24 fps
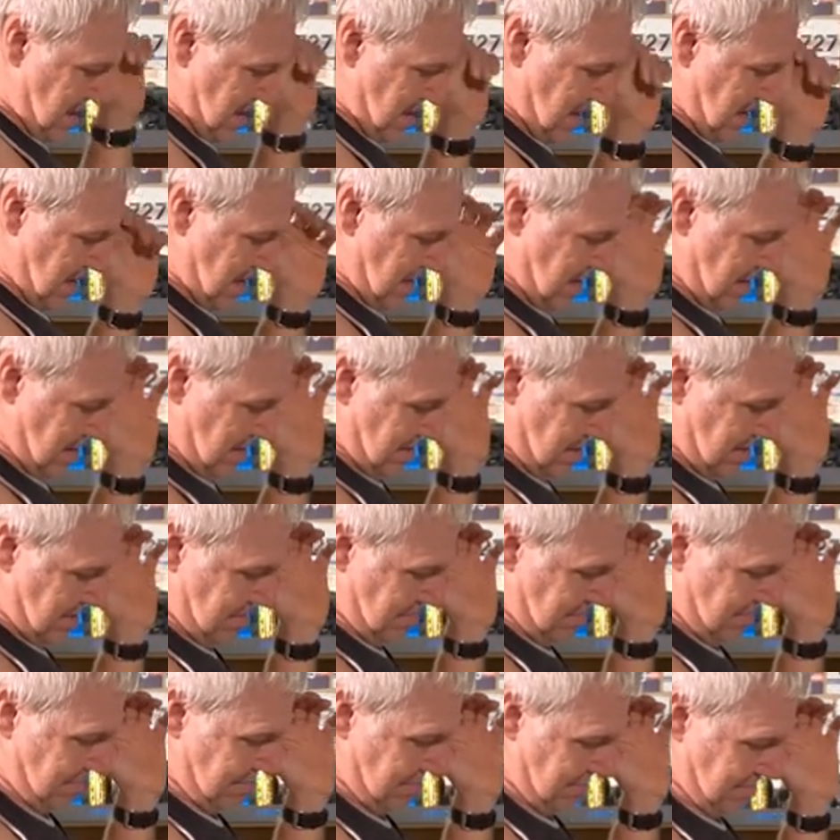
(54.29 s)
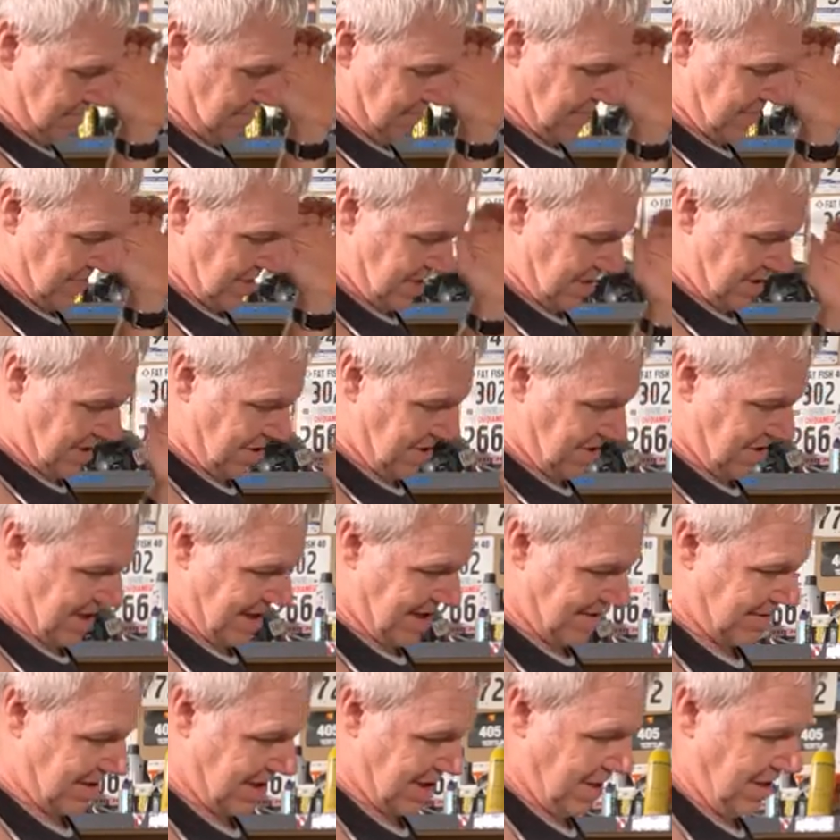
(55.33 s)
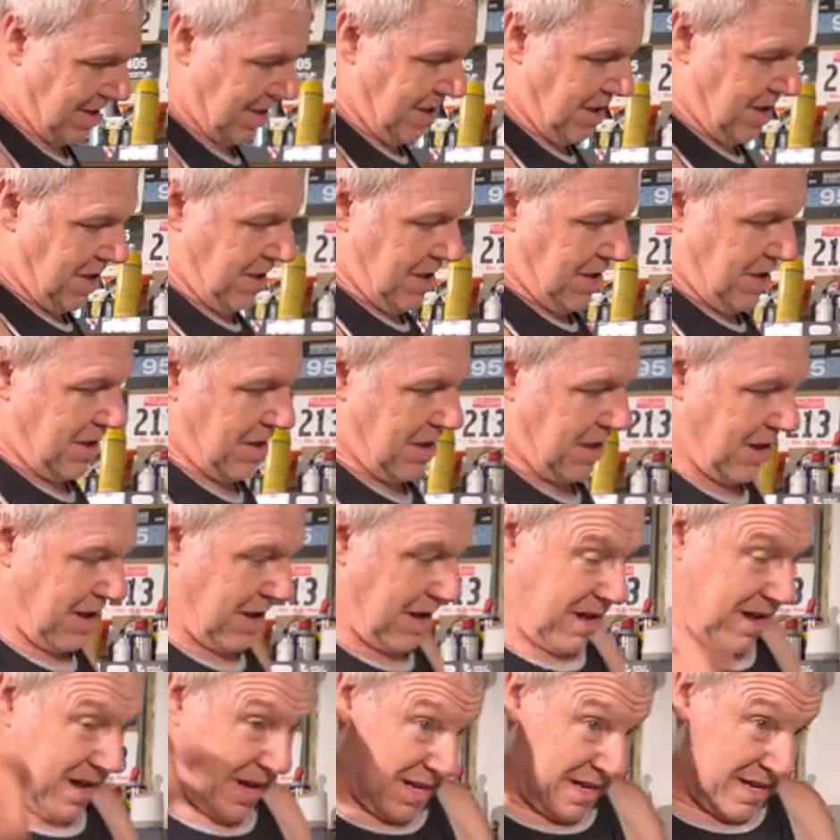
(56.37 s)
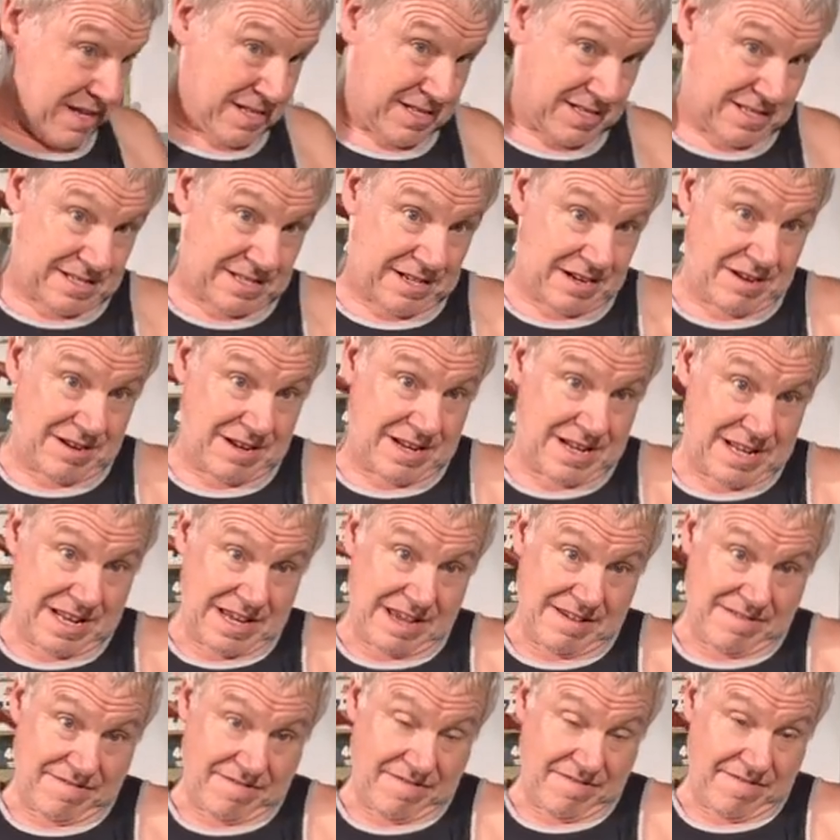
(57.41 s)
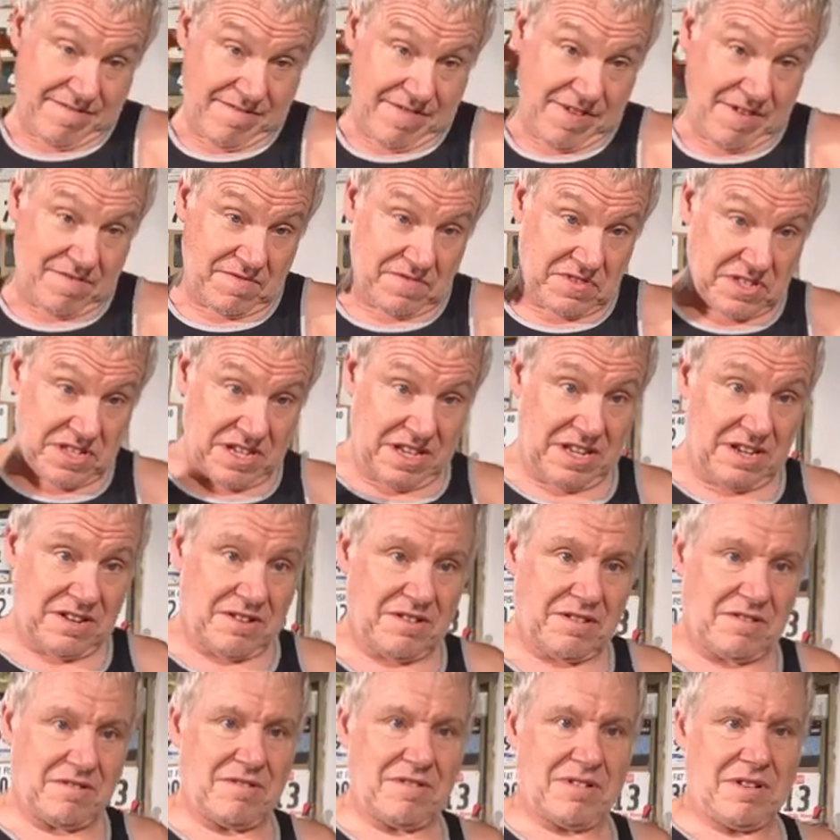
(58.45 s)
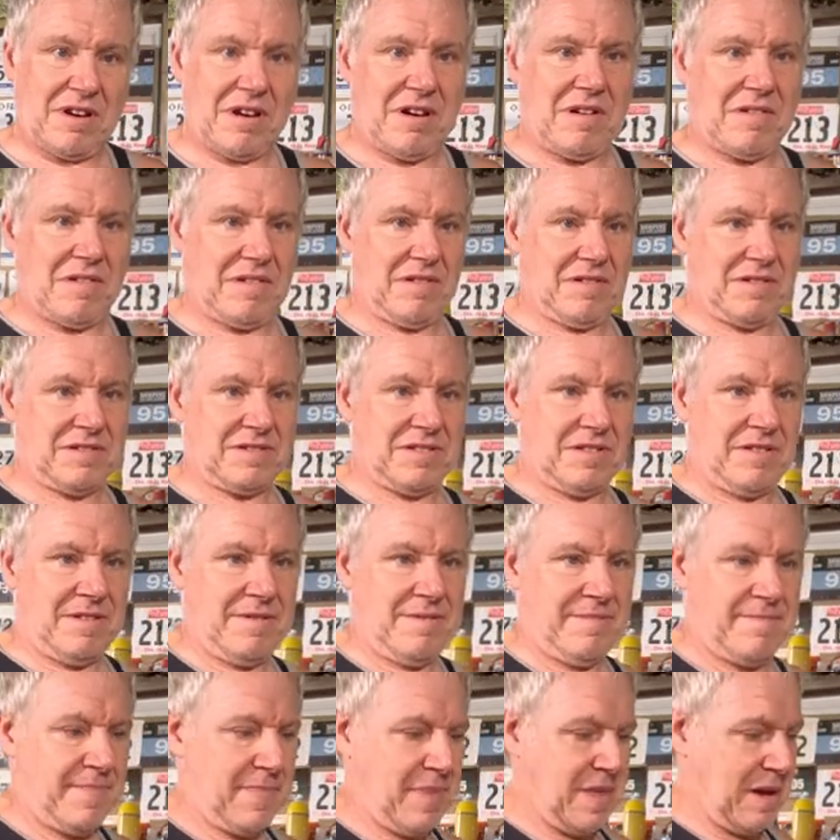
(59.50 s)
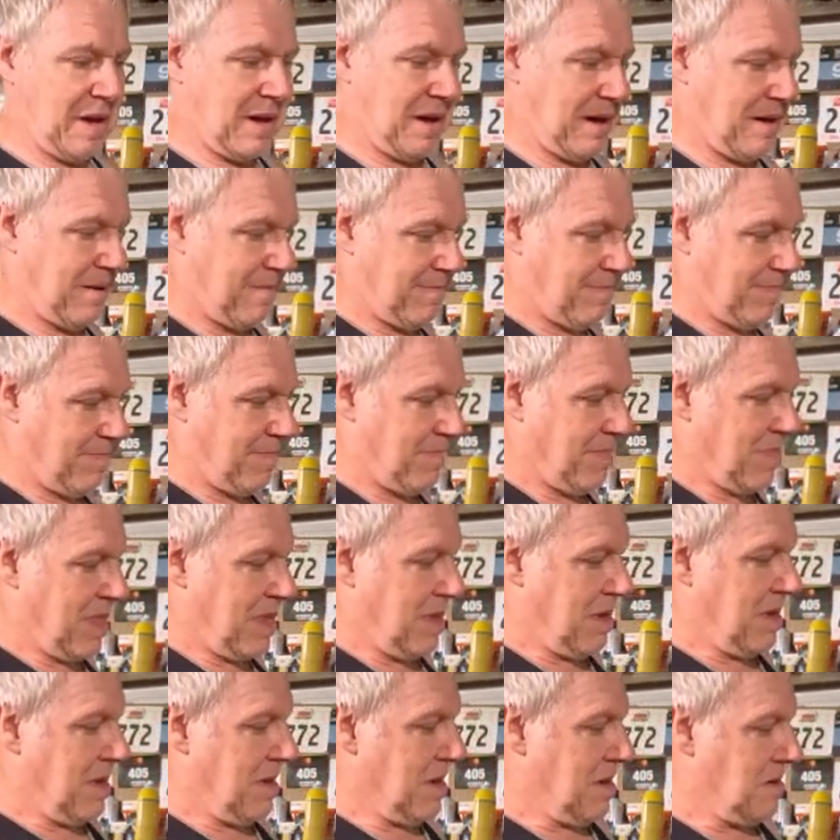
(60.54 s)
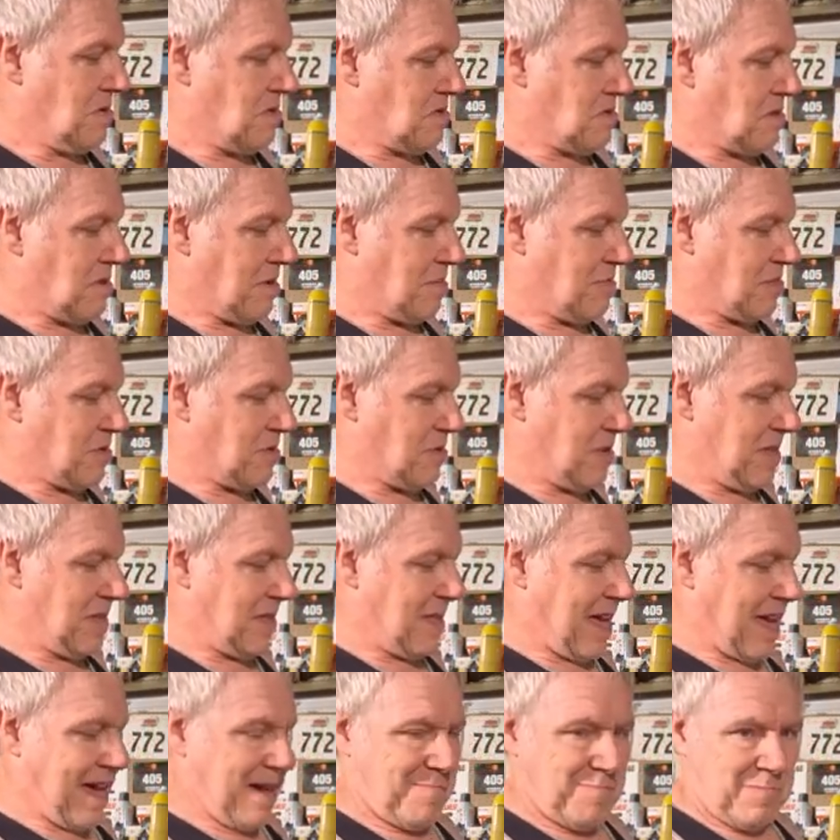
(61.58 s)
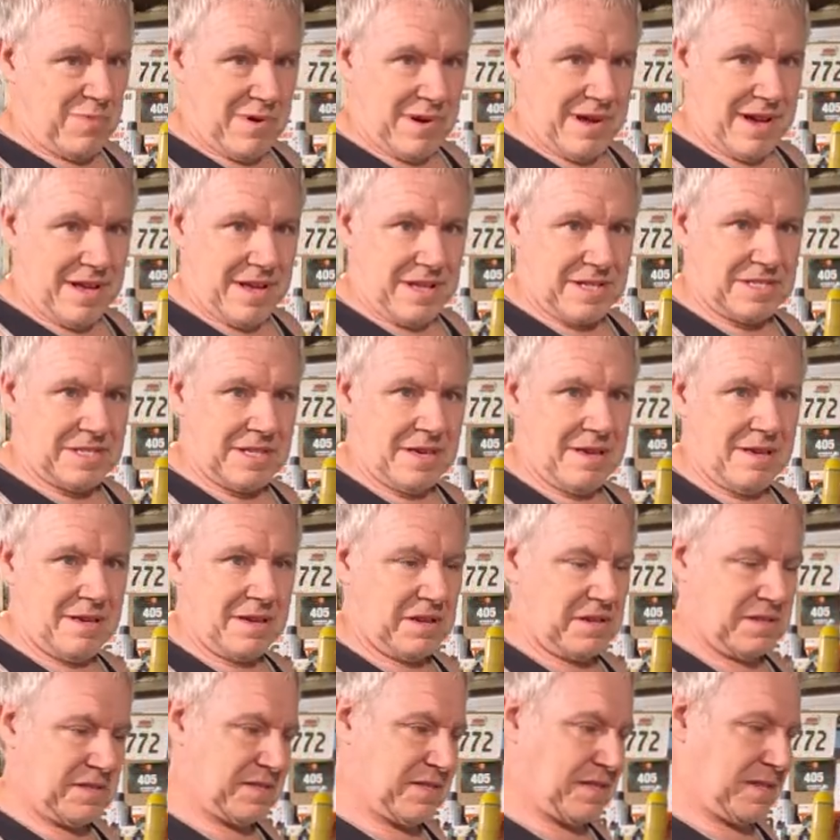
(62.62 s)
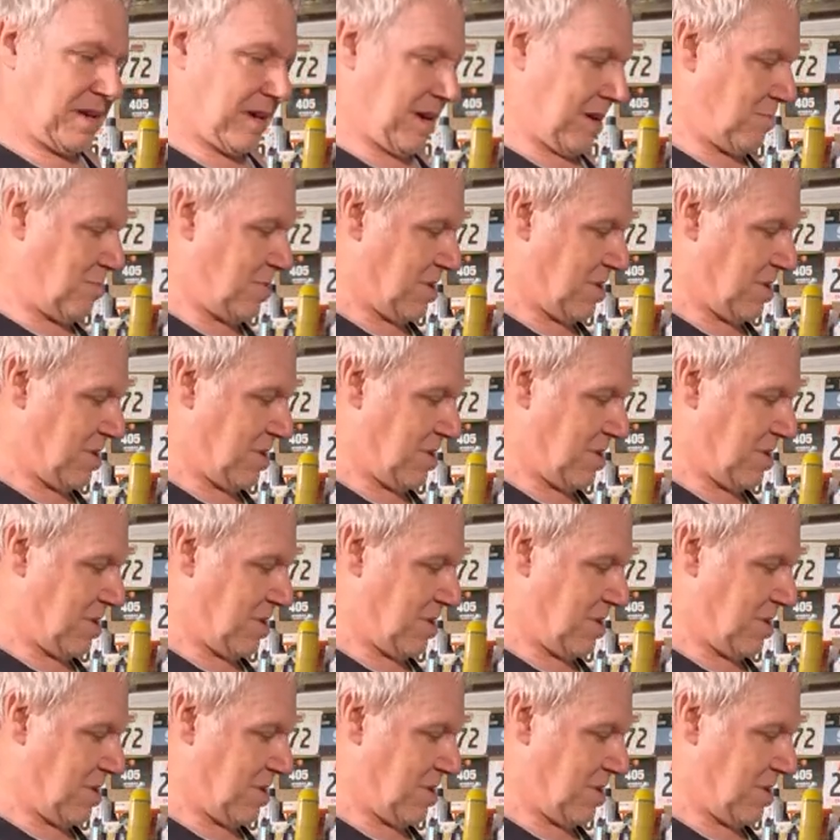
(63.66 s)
and there you have it. Uh, I'm going to start it at $1,500. Um, I'm doing that price because I